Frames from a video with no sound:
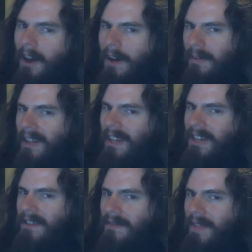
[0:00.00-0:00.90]

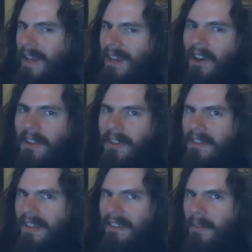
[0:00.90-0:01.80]
compilation of like all the
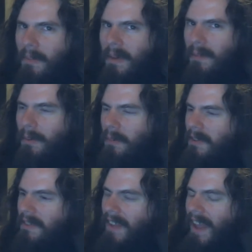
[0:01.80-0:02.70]
things that people have
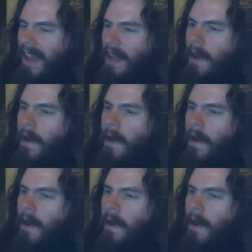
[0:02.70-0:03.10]
been saying.